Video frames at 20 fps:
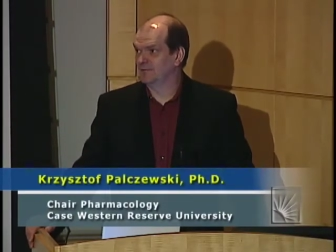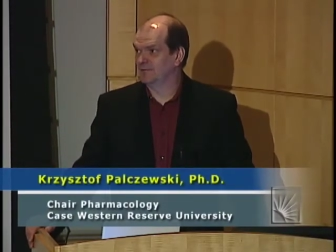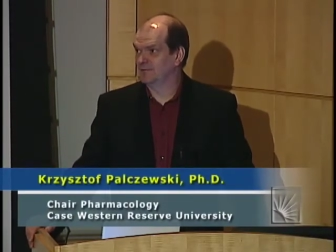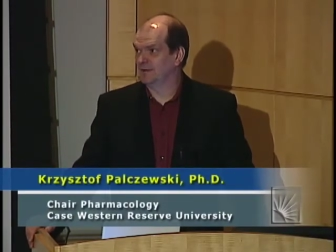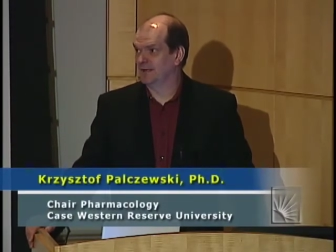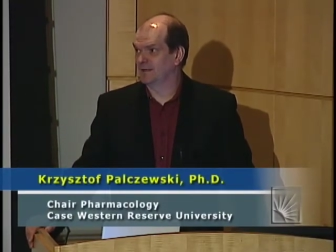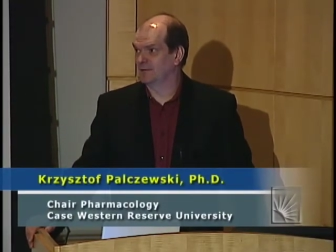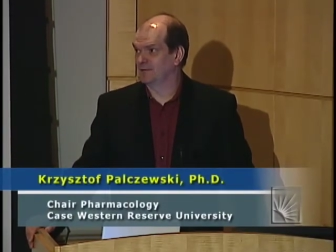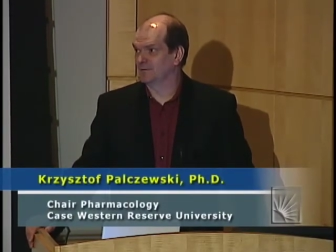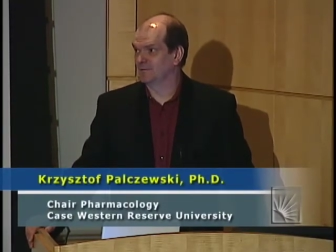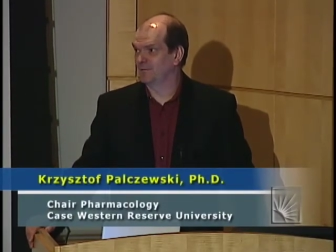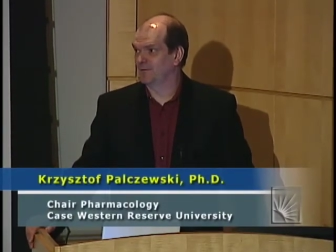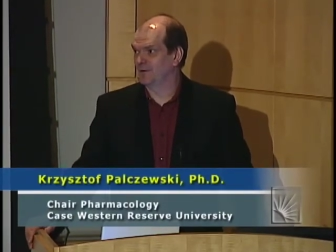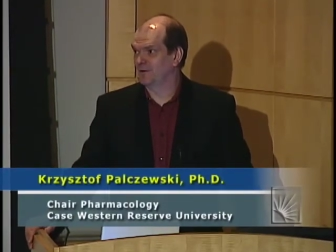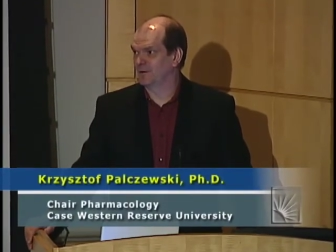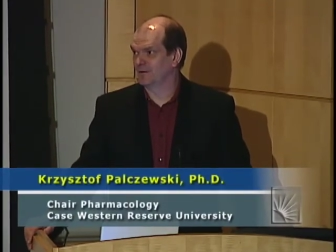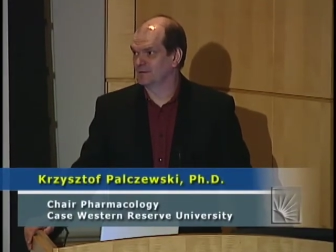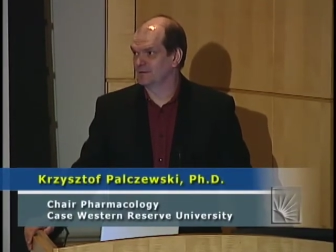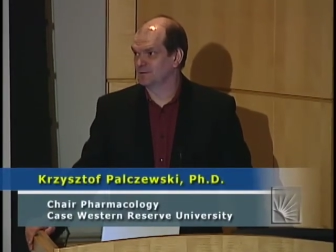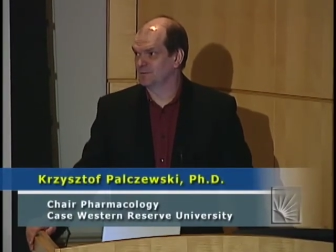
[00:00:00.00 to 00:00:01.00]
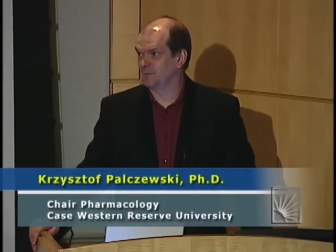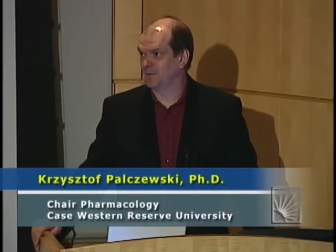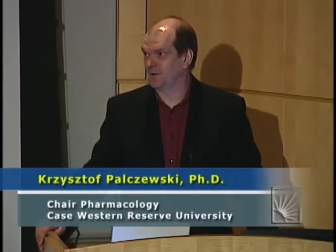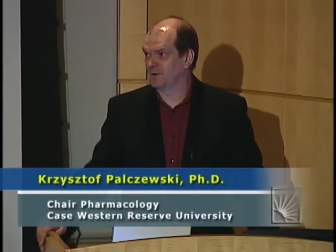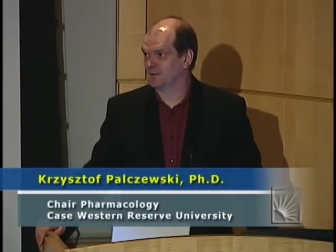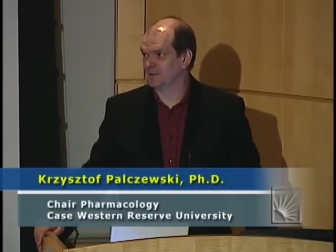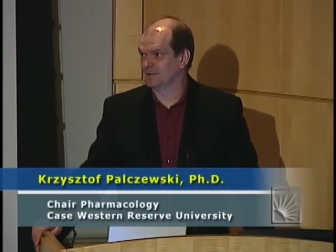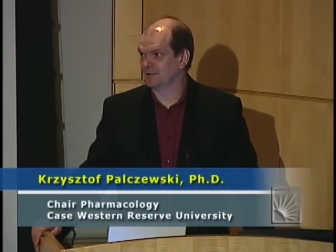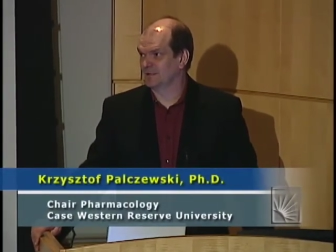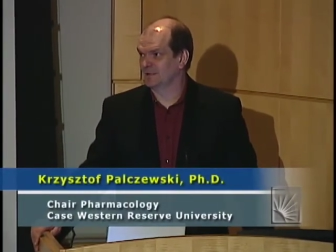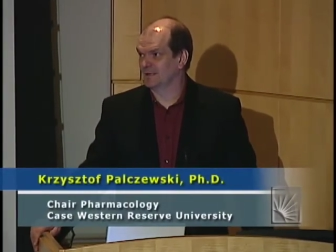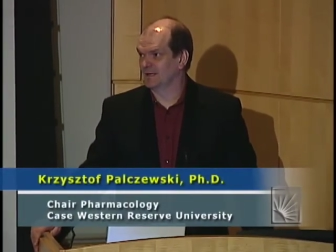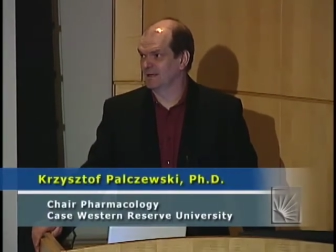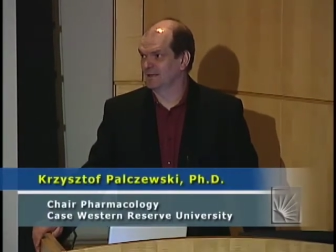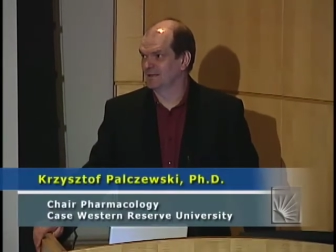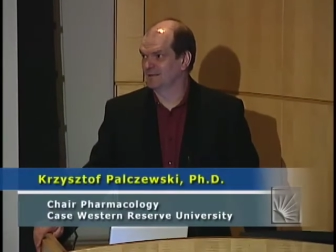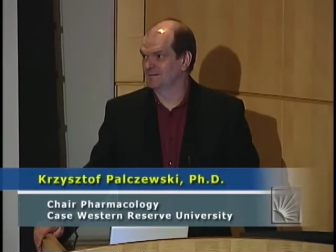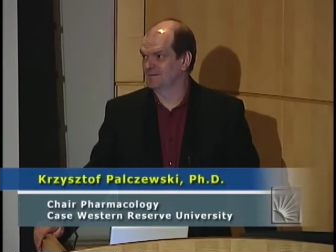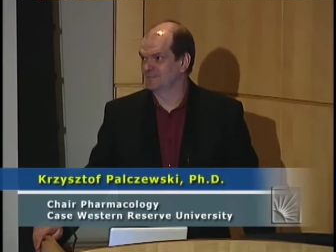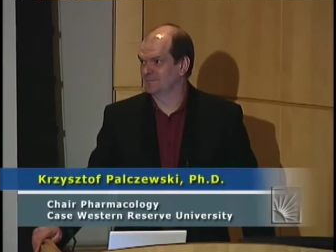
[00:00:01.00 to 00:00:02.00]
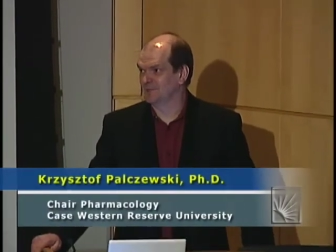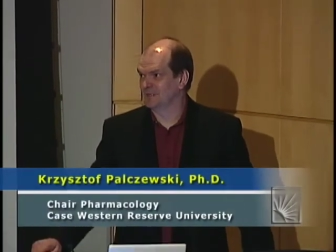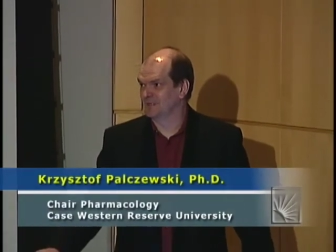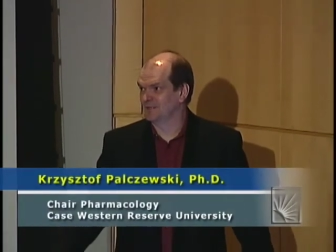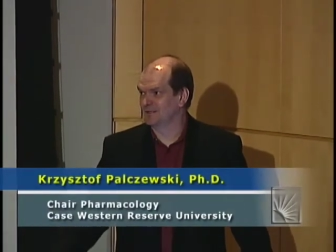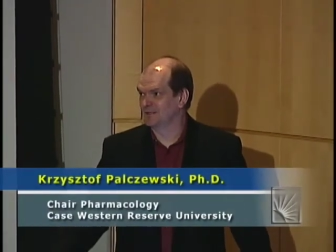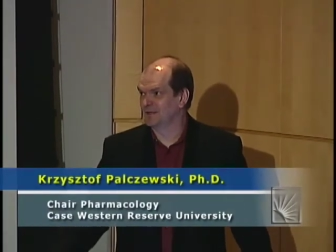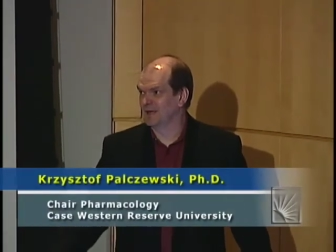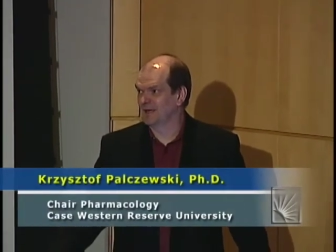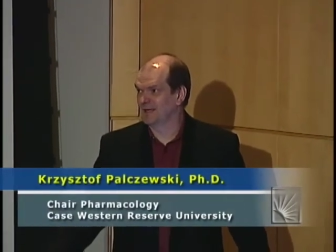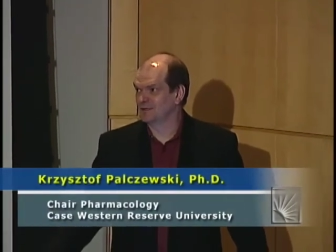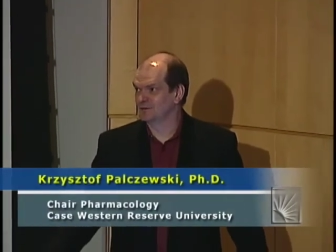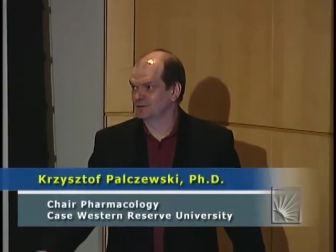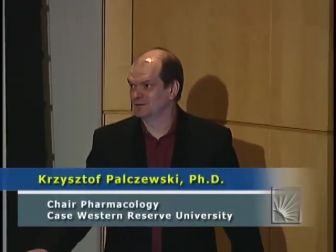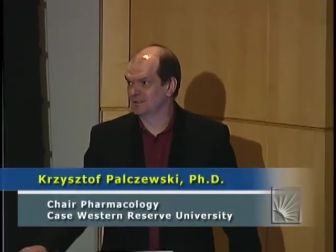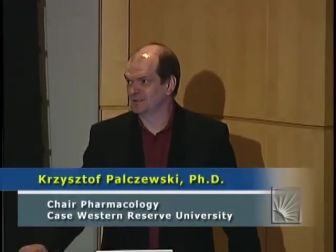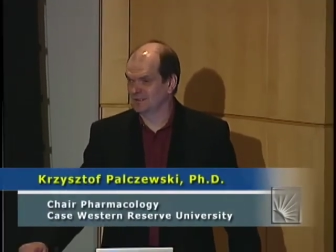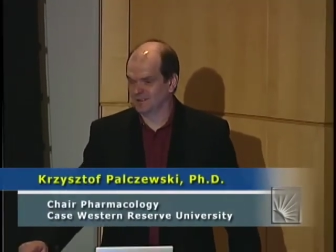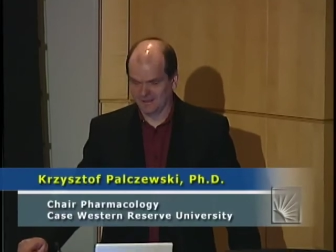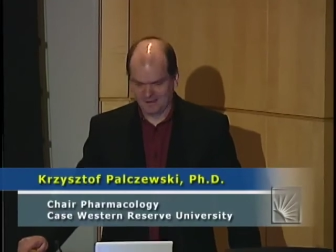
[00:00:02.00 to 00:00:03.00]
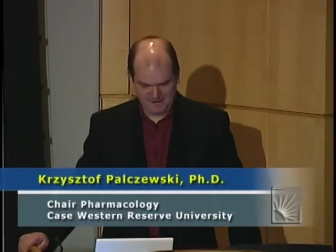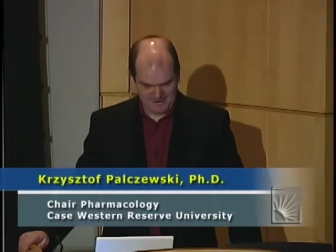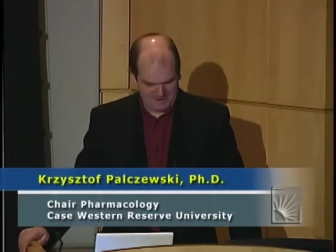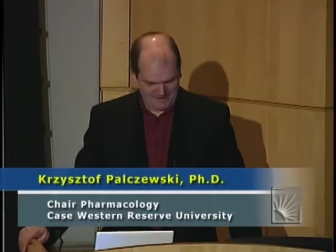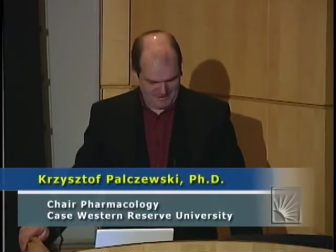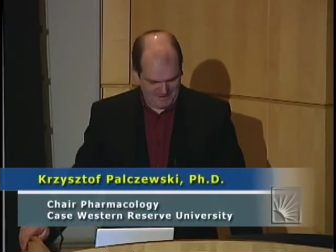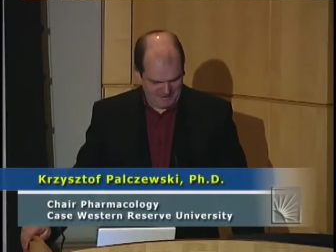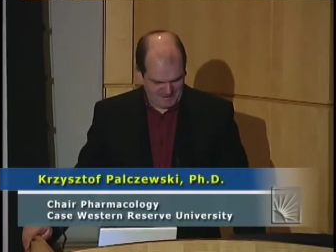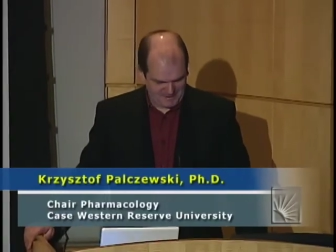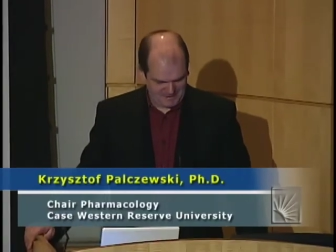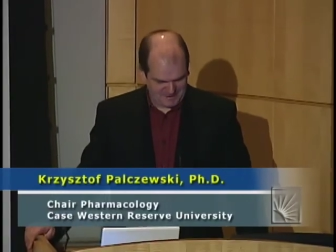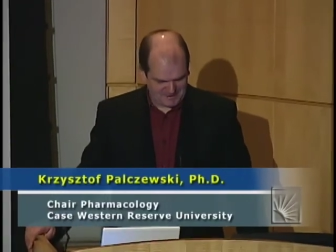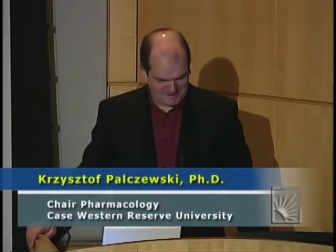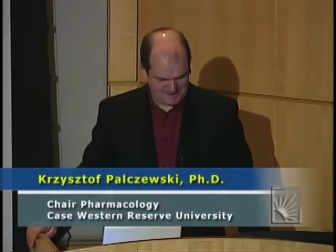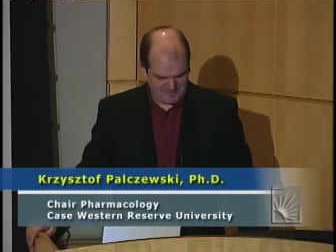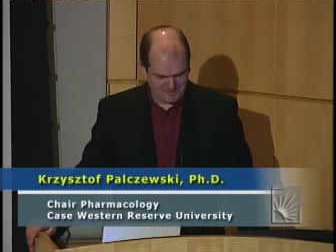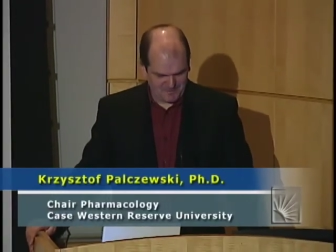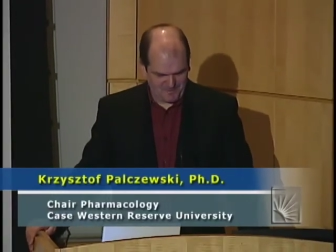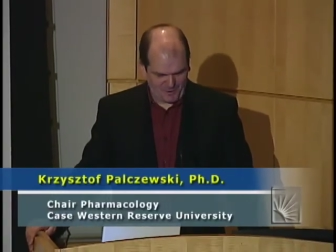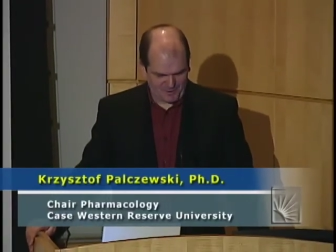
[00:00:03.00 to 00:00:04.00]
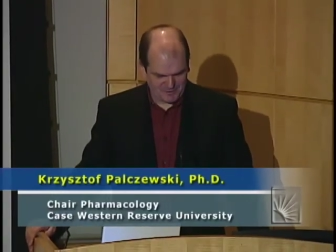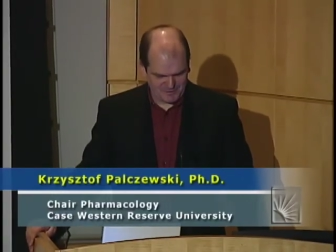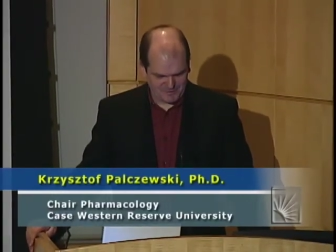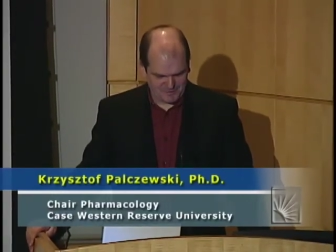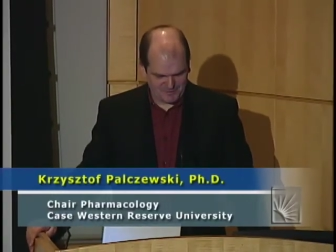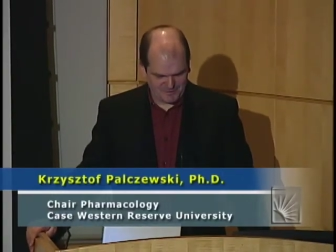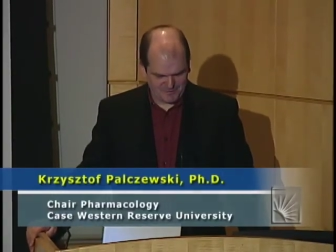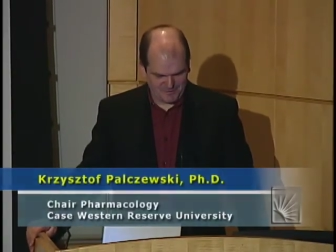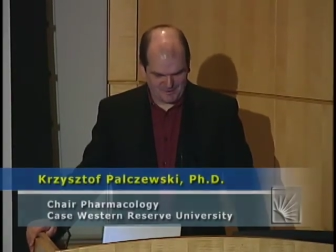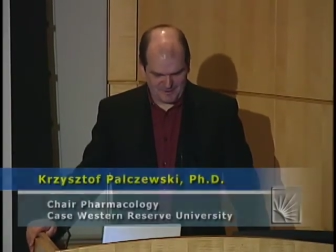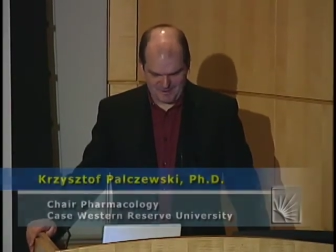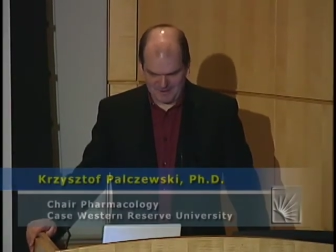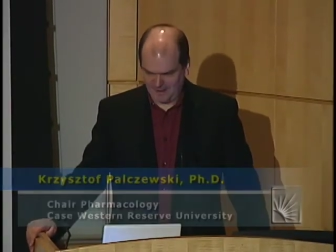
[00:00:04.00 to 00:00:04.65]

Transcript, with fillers: Thank you for supporting and being engaged in, in this symposium.